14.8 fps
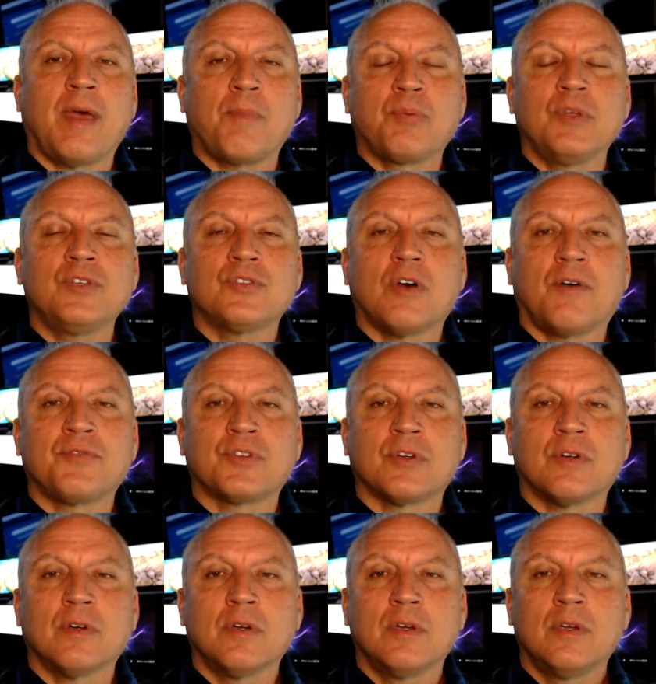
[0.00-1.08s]
police
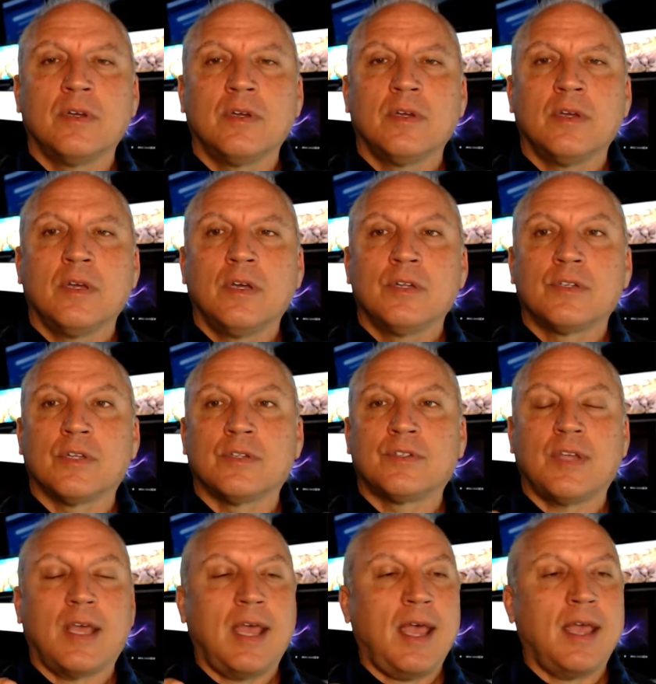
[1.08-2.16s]
officer to
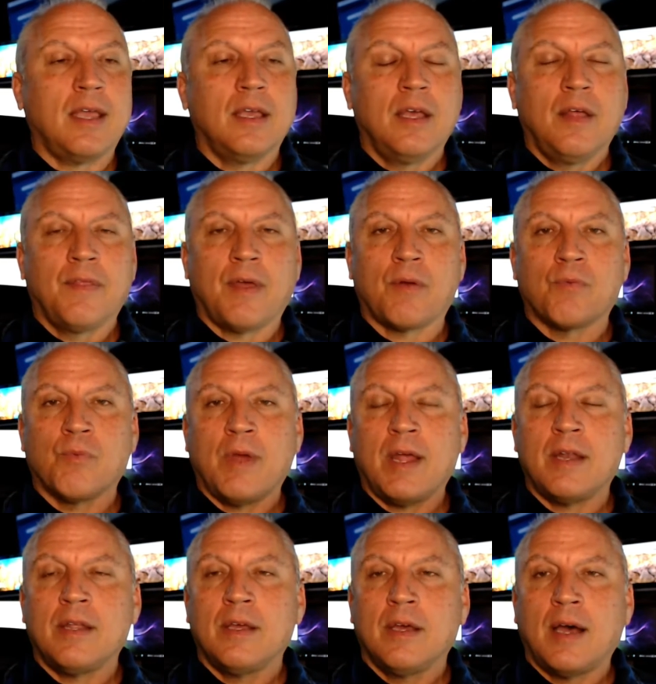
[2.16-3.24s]
say, hey, that
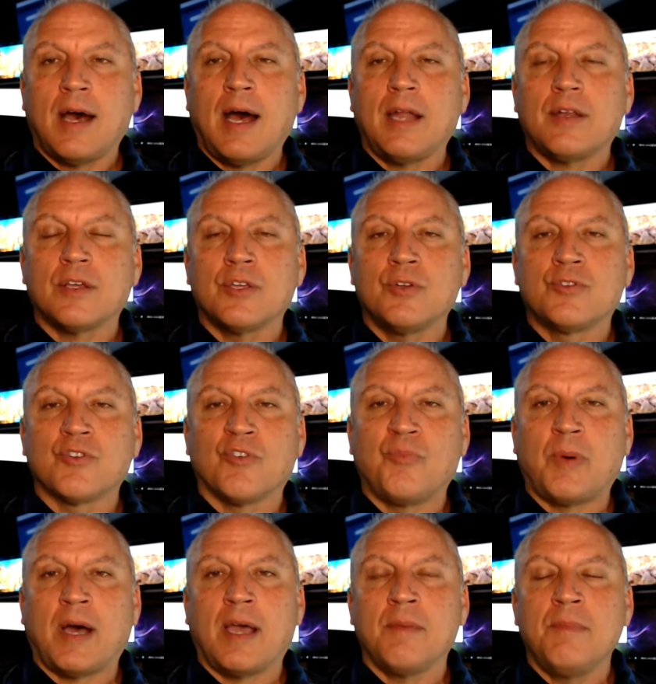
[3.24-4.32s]
red Honda you drove
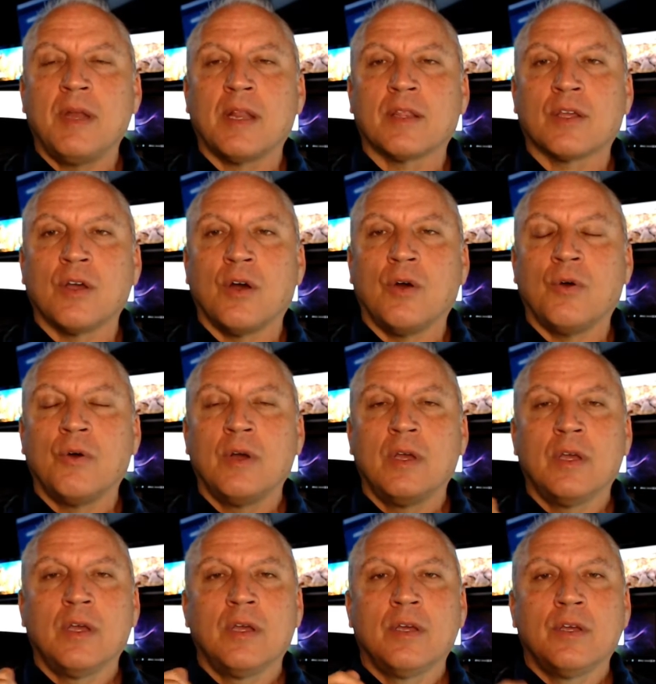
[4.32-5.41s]
by a minute ago,
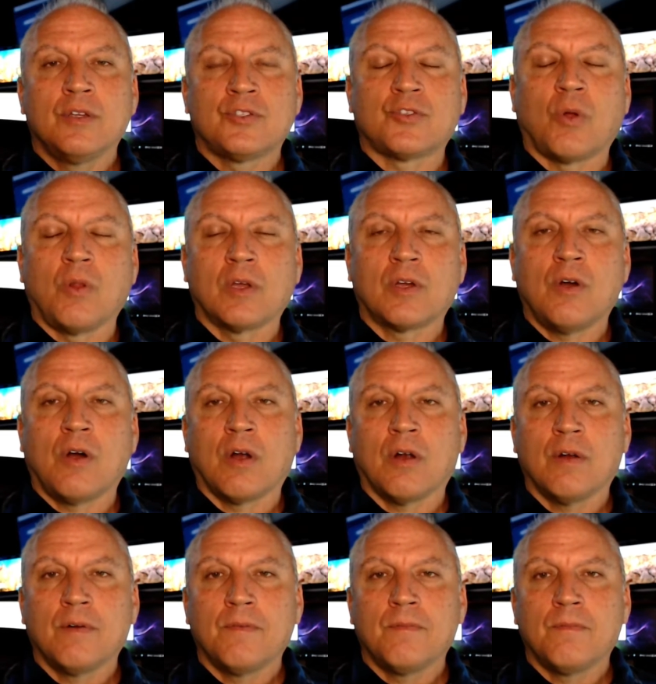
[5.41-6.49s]
stolen car,
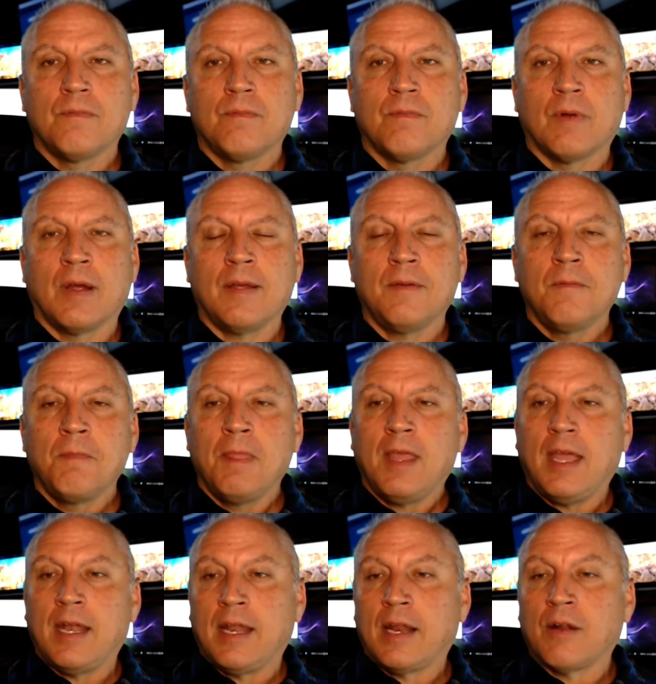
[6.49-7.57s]
right?
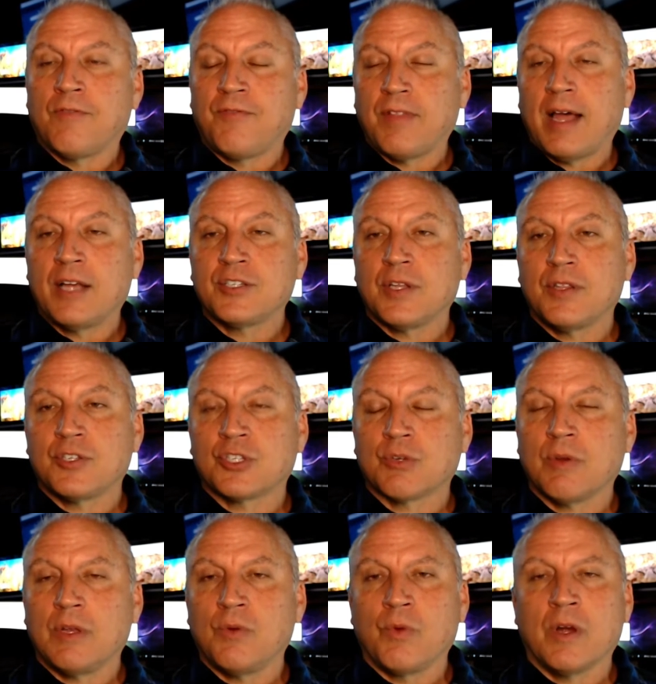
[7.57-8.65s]
And it'll flash on the
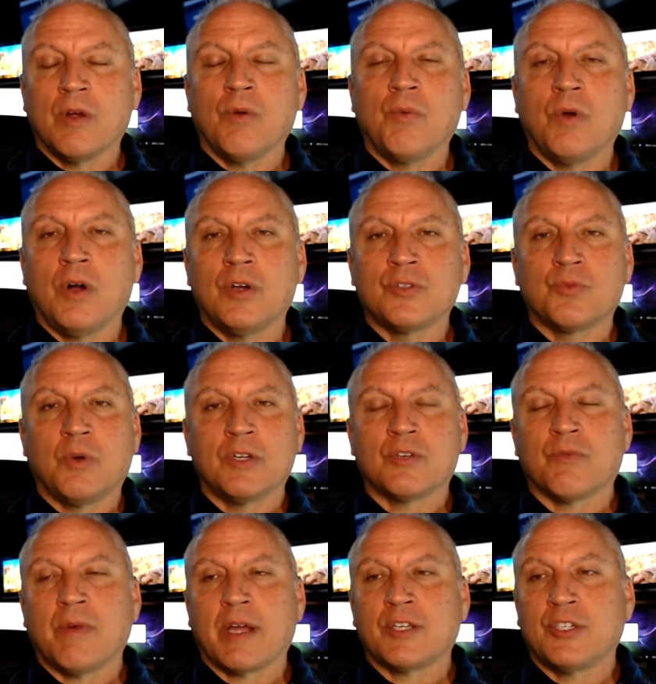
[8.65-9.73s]
screen where it was, what
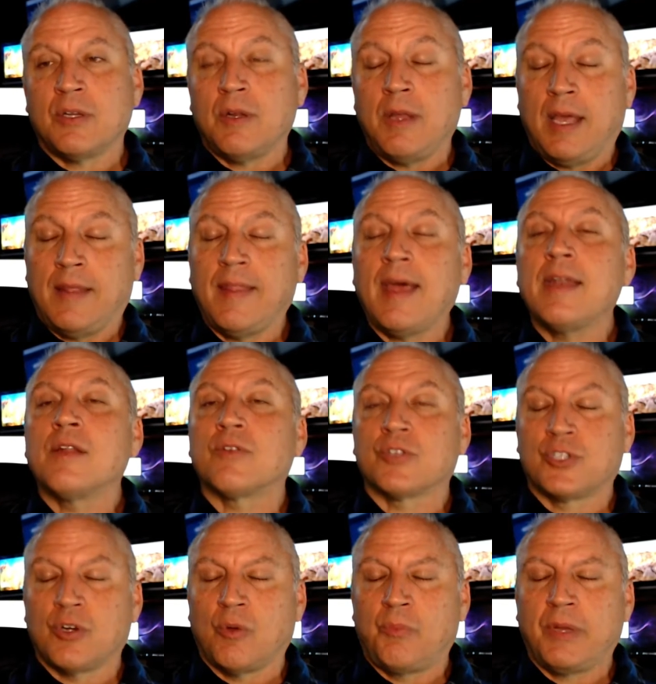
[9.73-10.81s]
direction, and then it'll
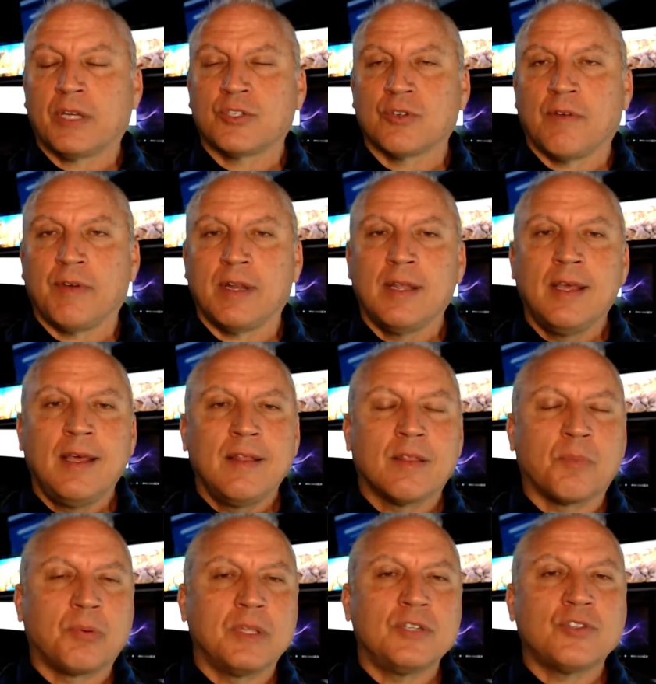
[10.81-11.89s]
show a picture of it.
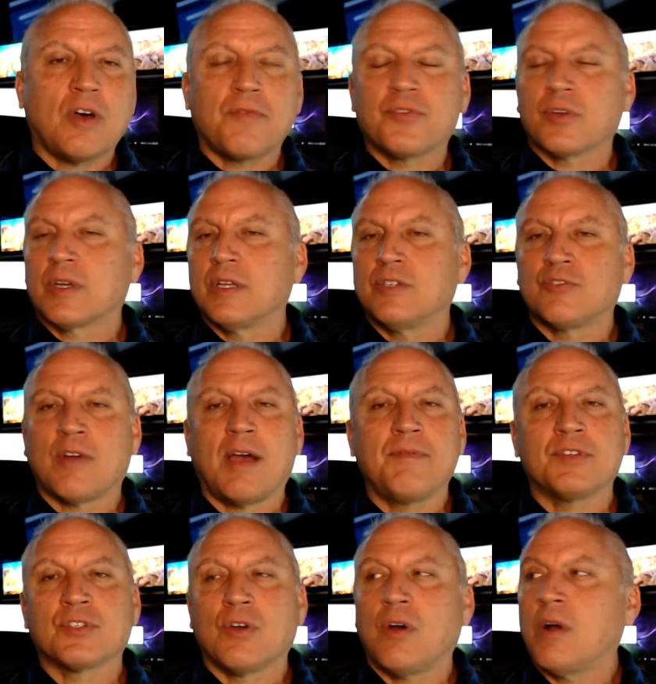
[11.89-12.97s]
The police officer can drive
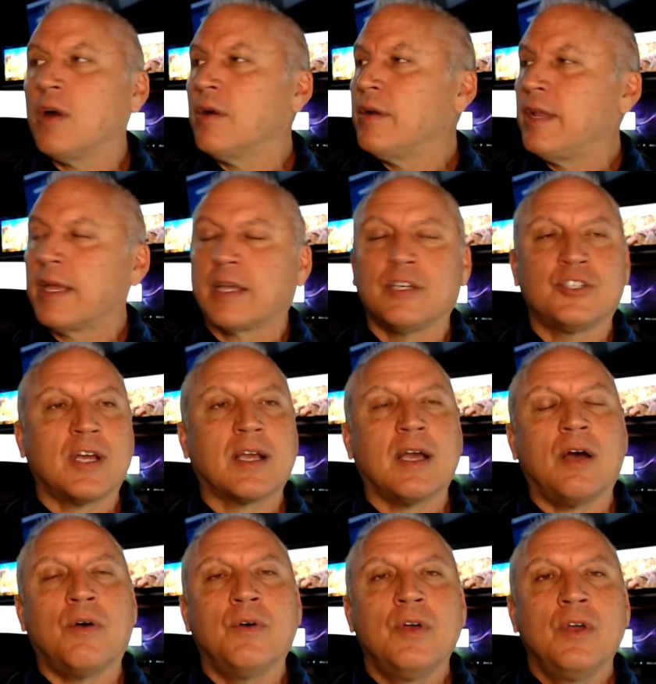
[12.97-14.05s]
his car, they can check
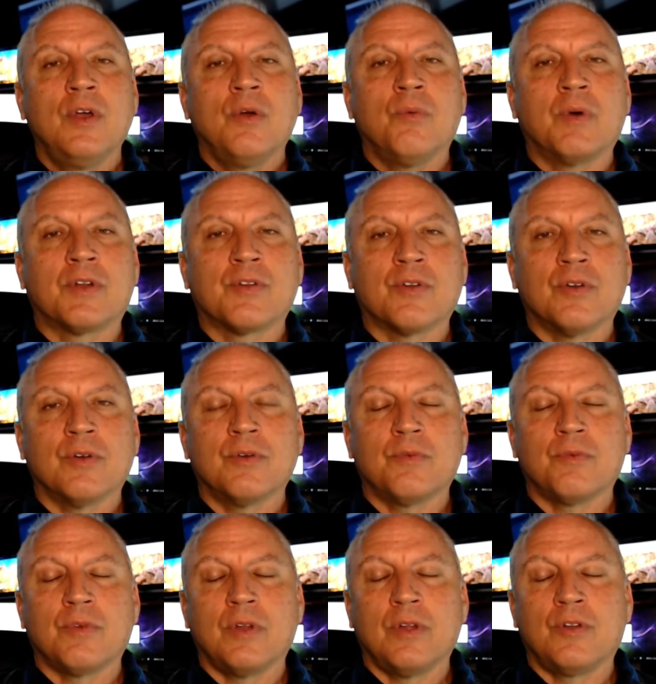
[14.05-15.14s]
out what they're
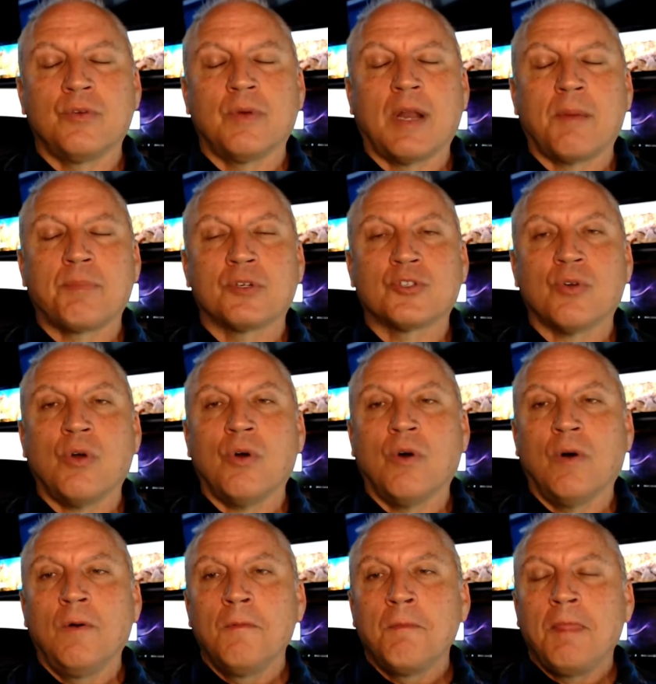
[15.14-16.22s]
doing on
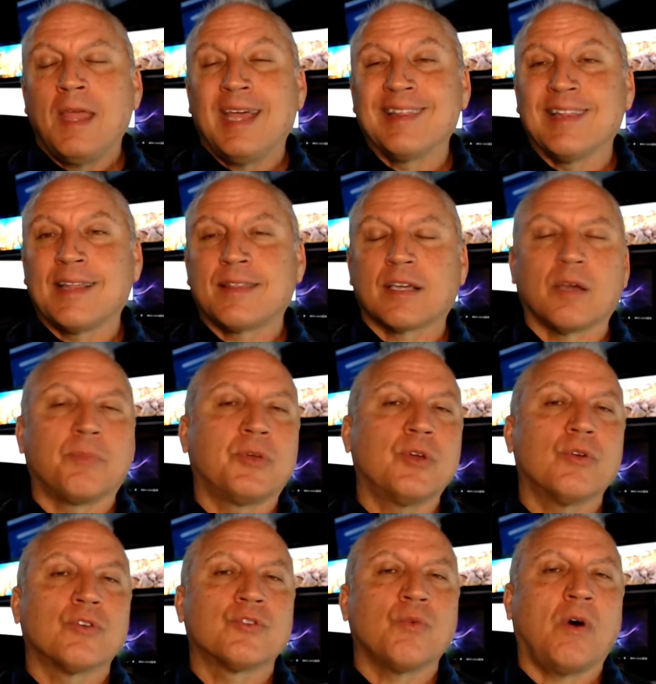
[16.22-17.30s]
patrol, and let the
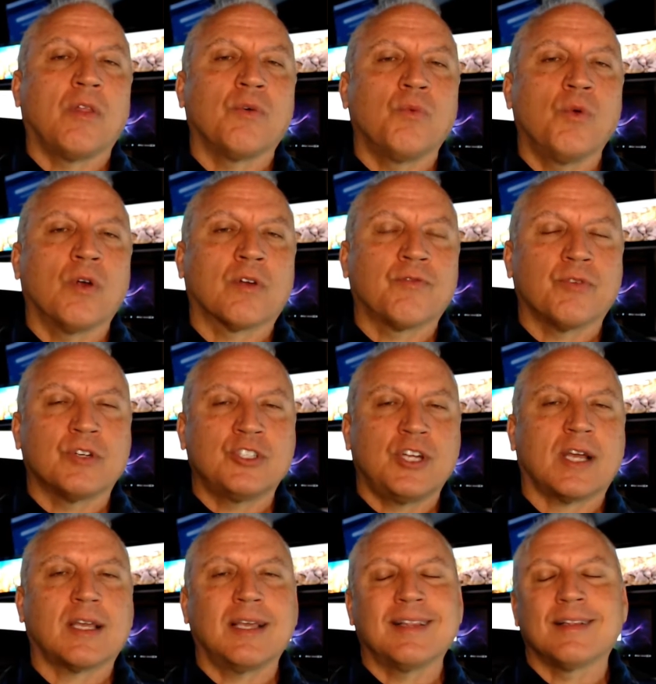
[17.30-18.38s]
computer do all the work for
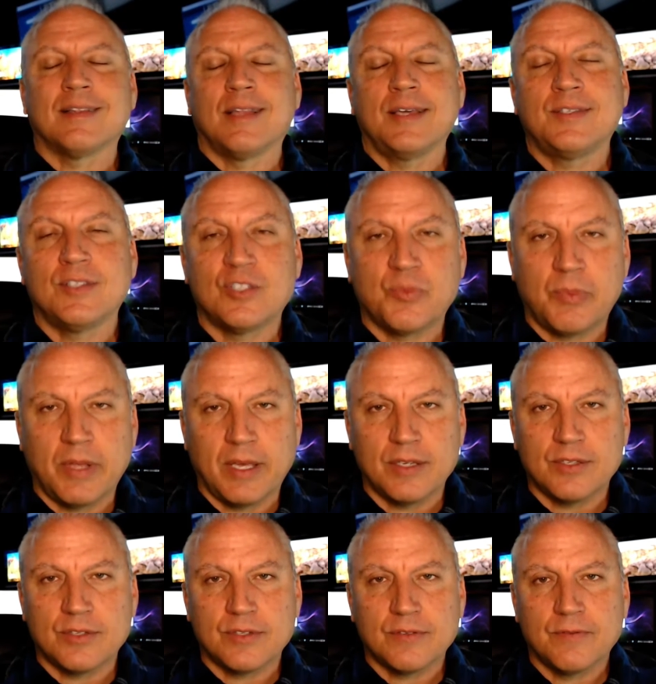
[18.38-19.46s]
checking the license
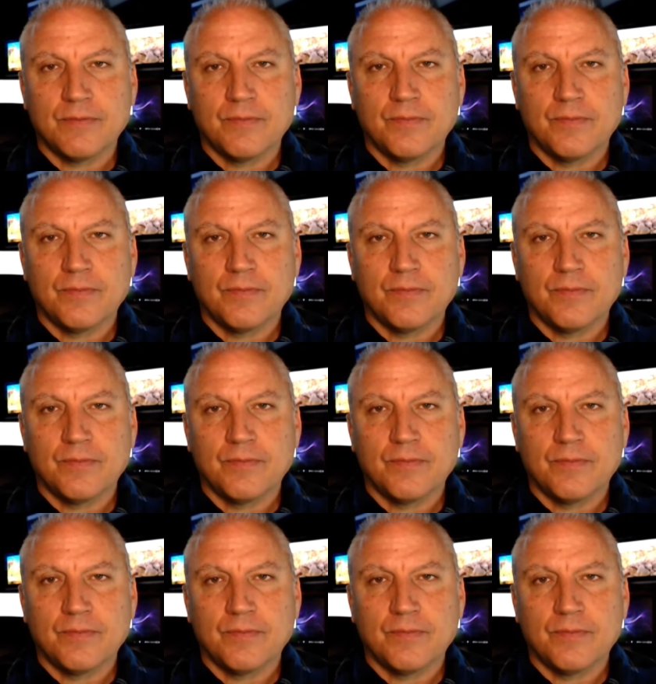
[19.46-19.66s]
plates.